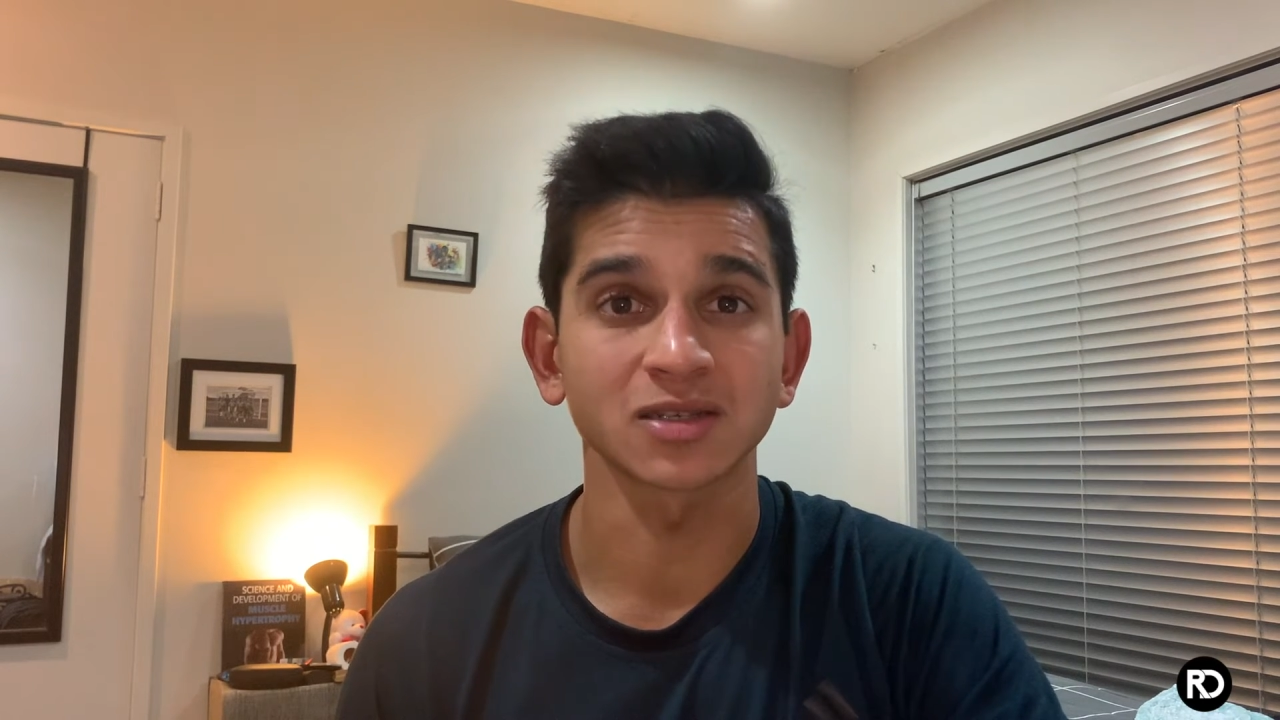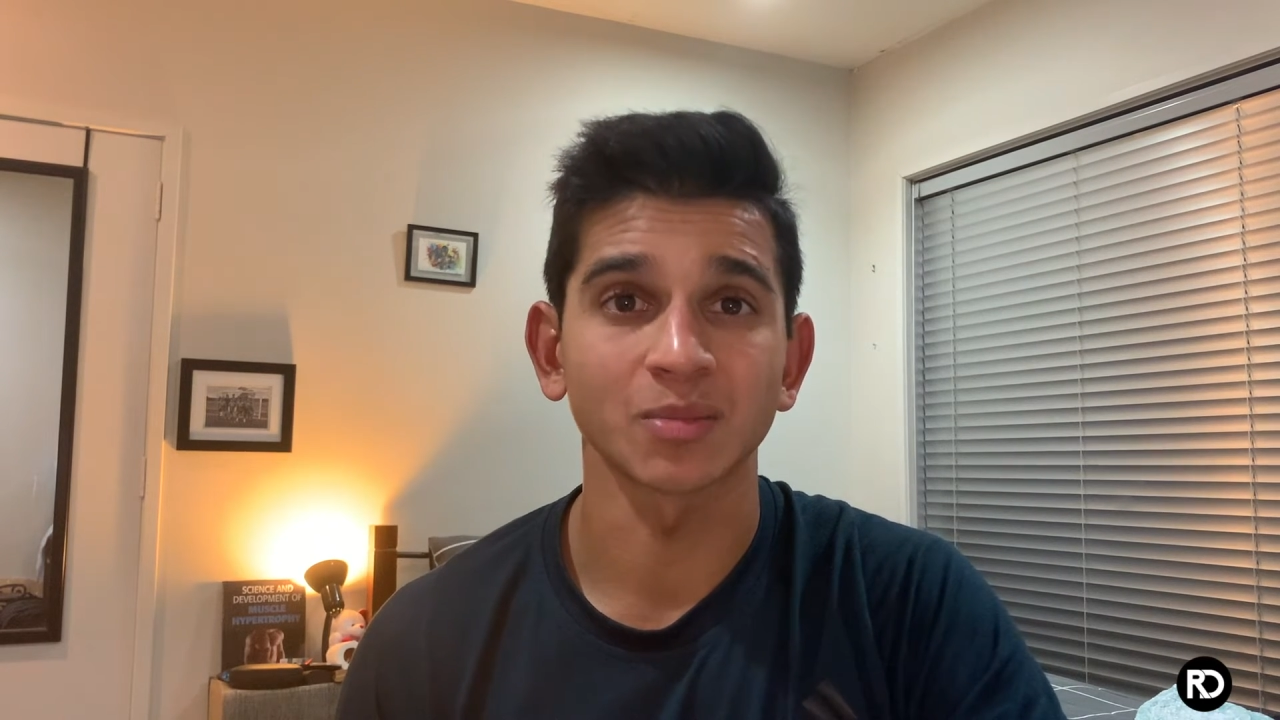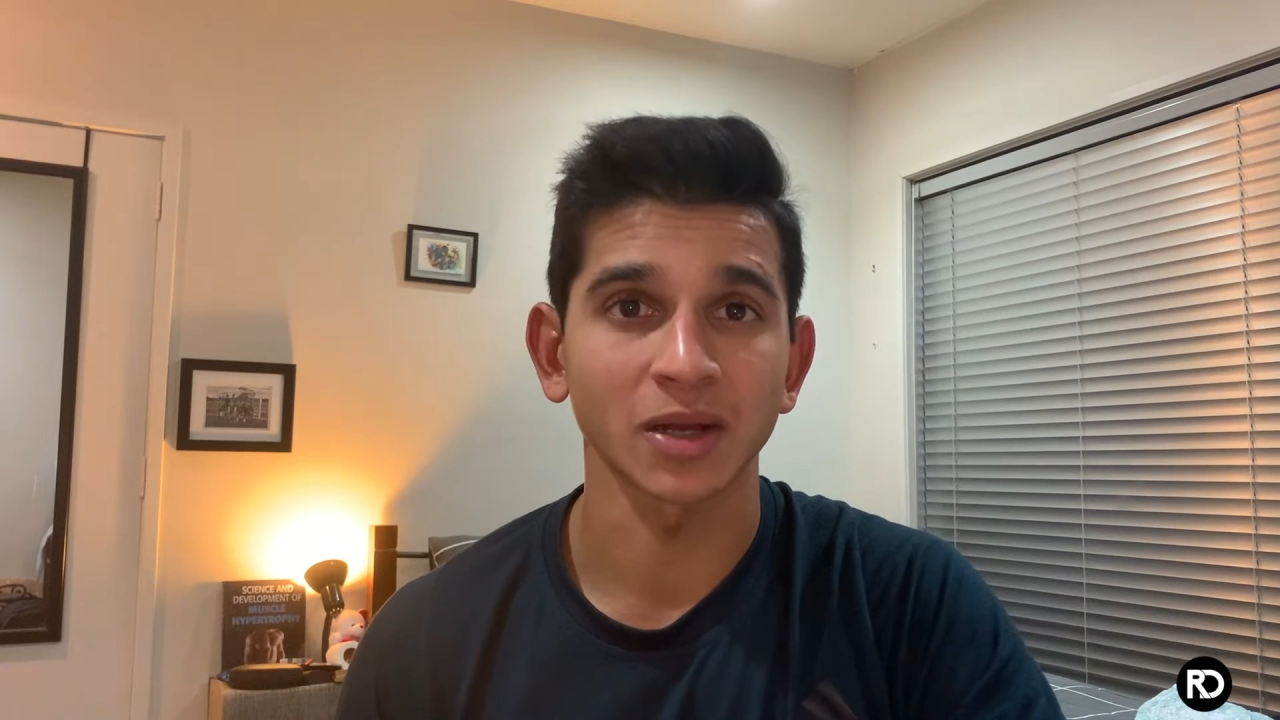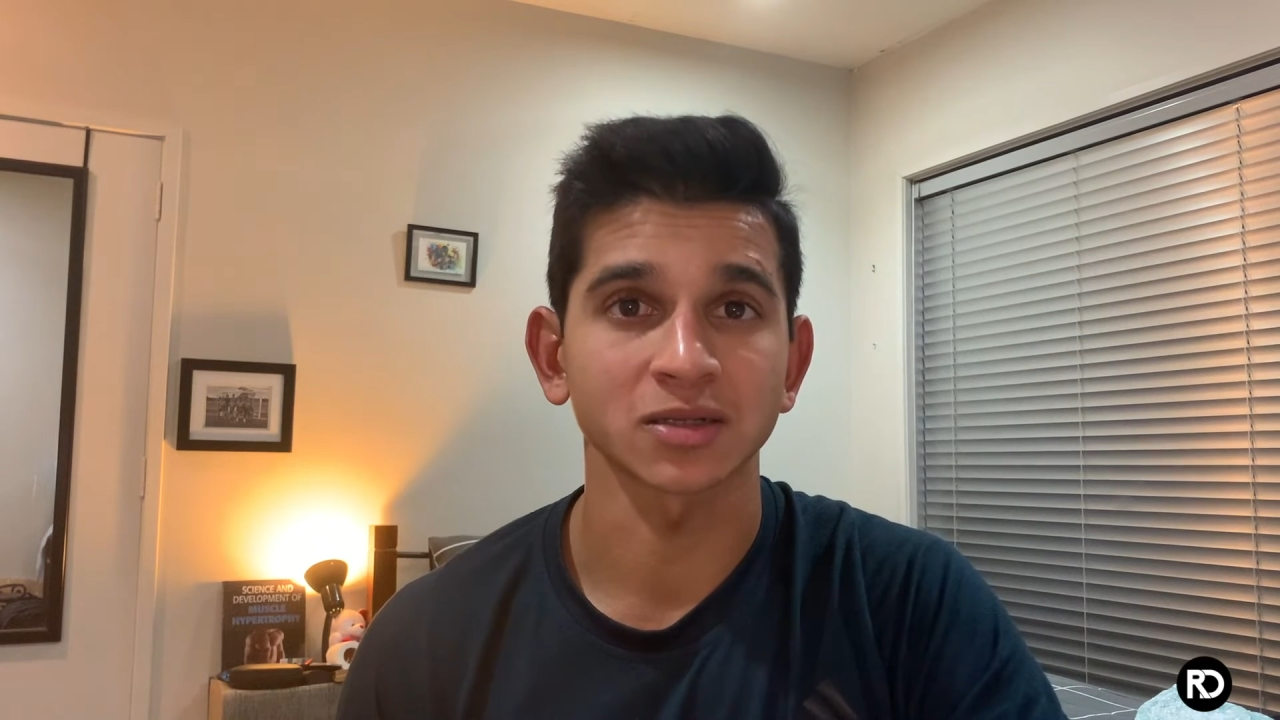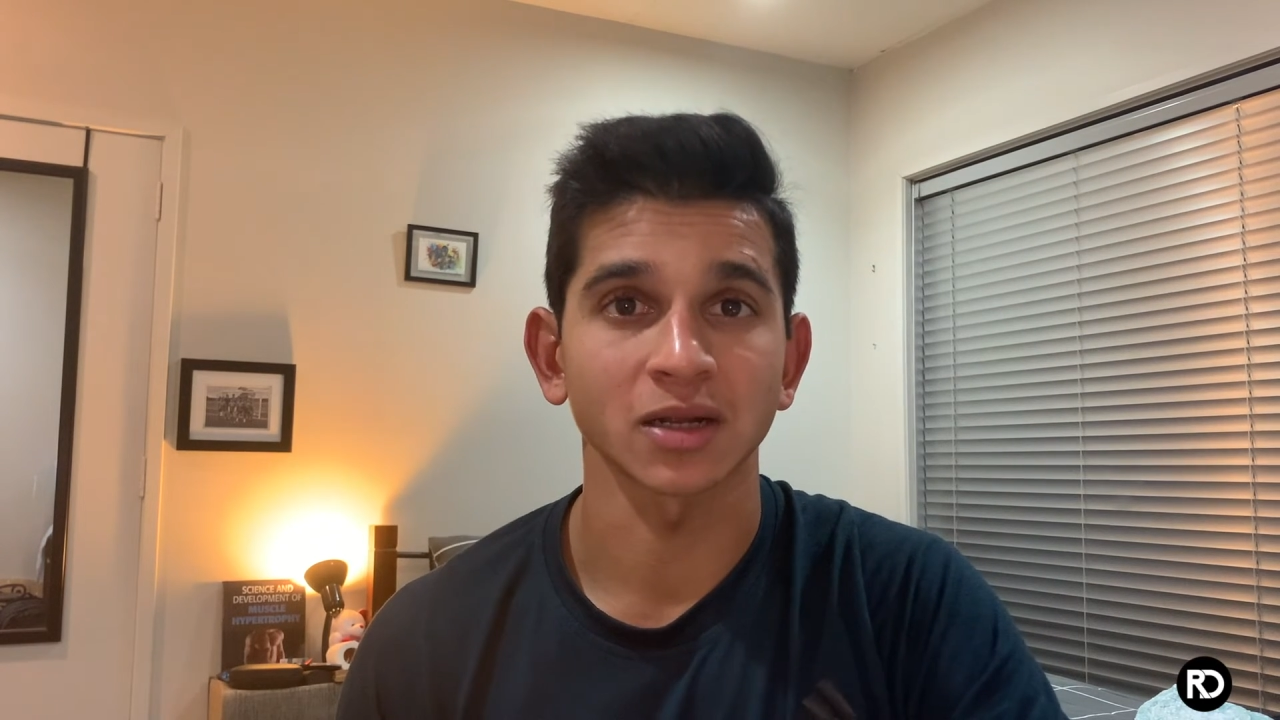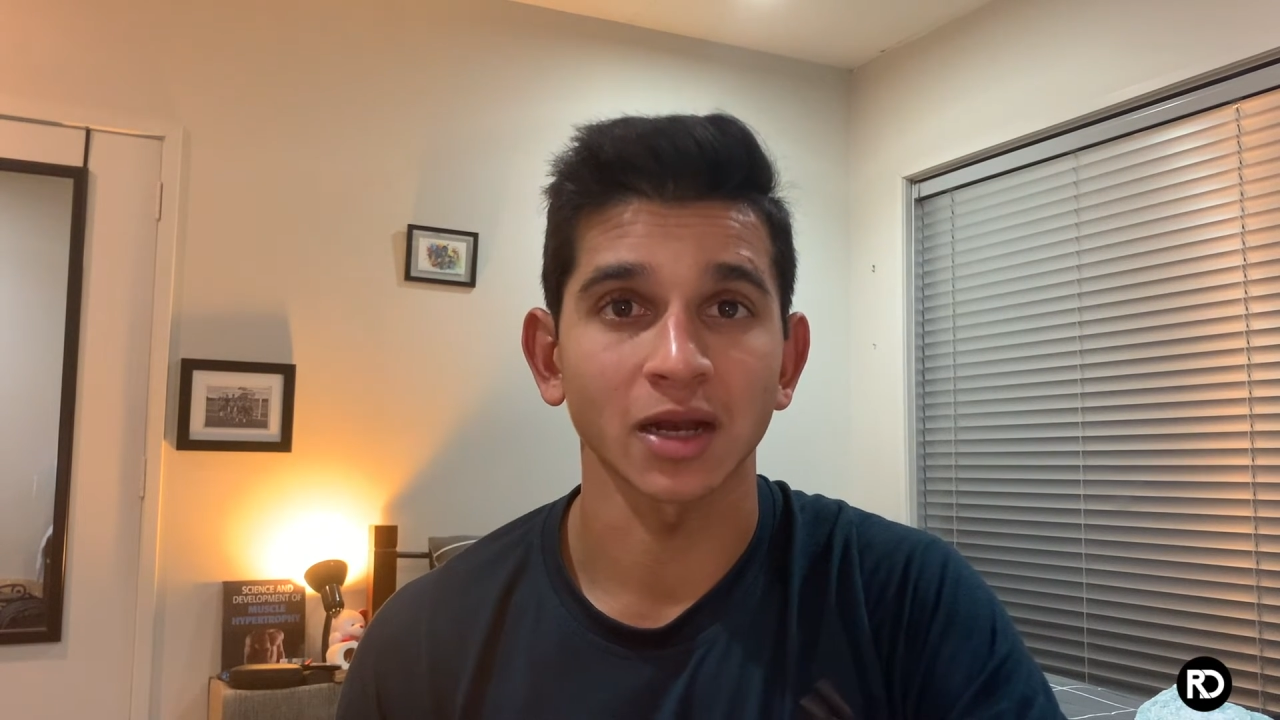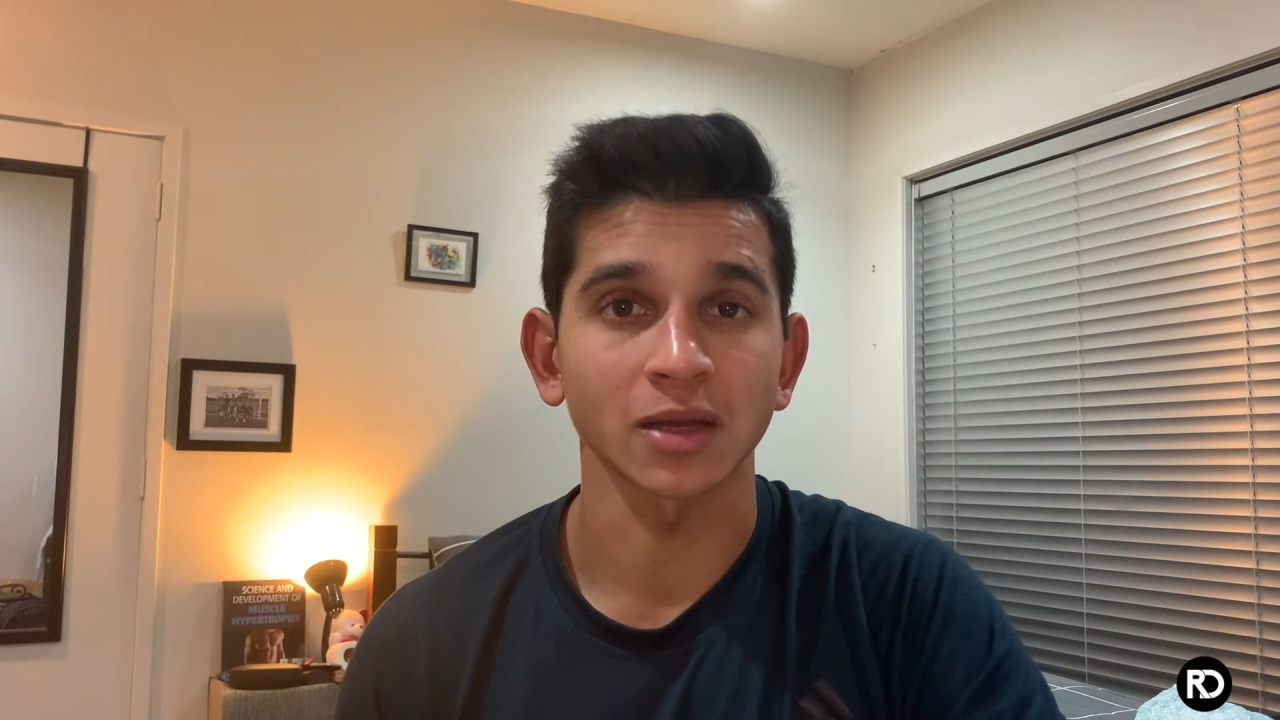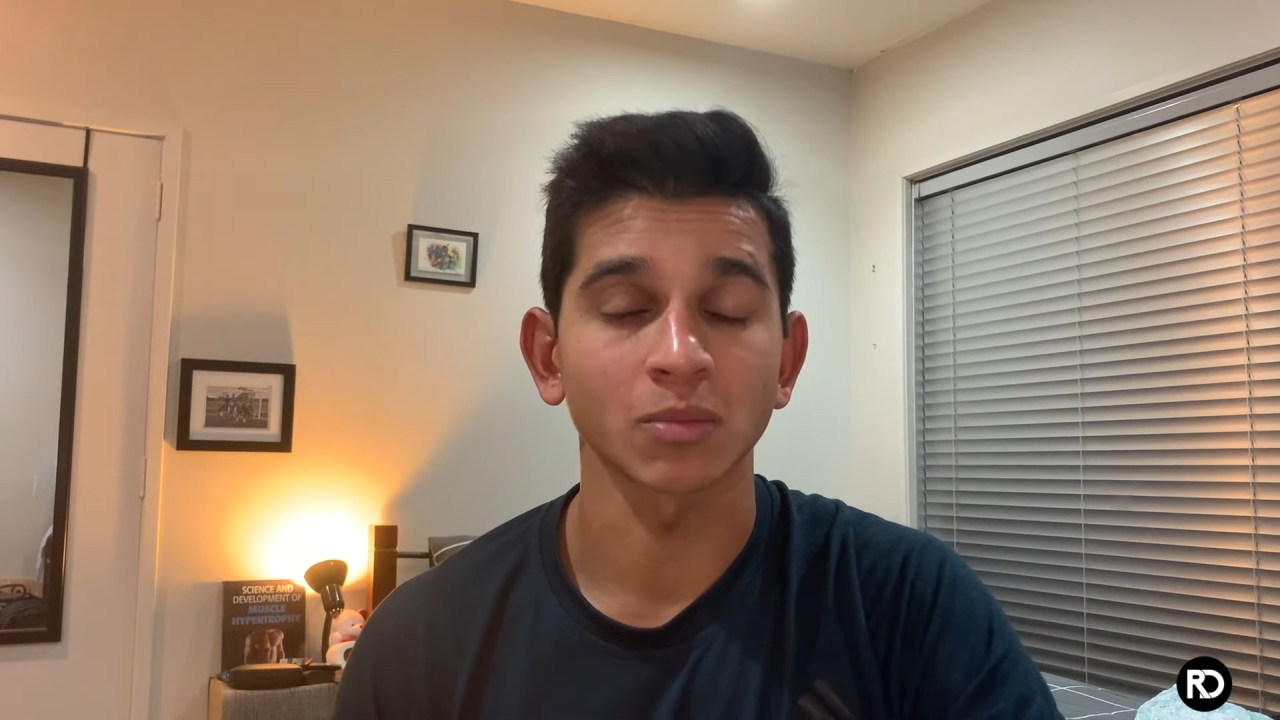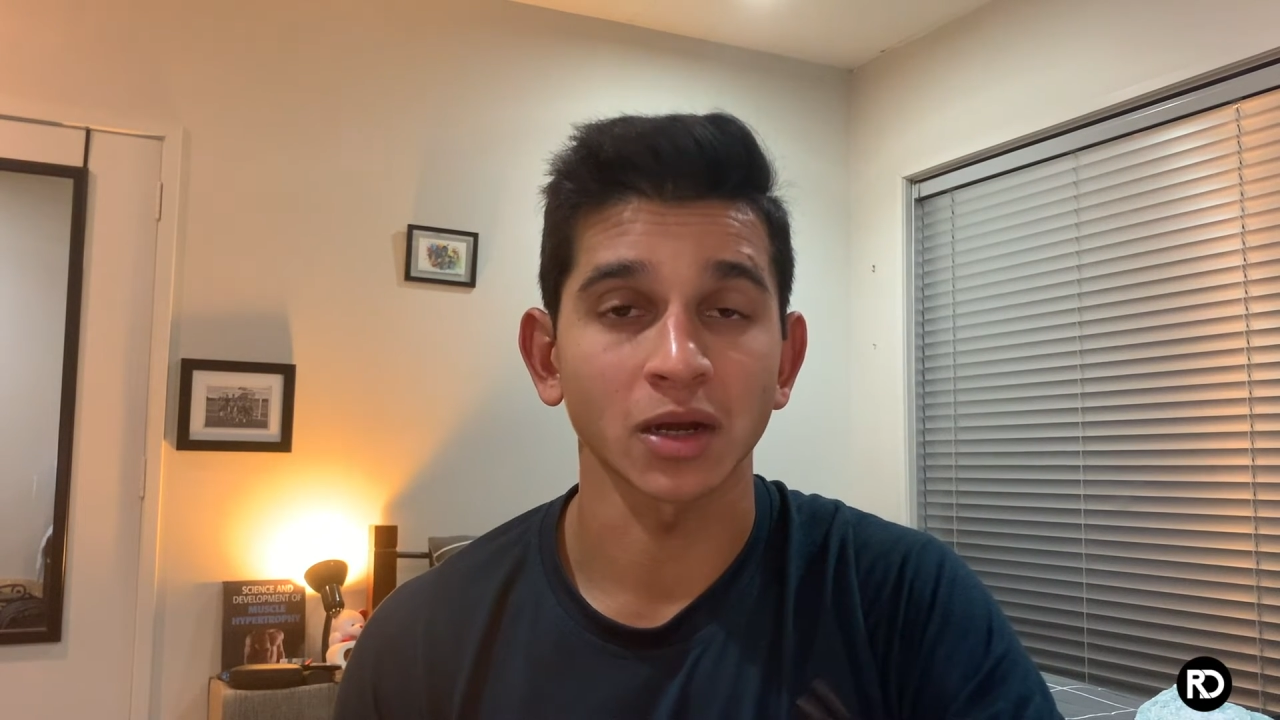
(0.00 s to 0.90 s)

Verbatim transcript: smash that like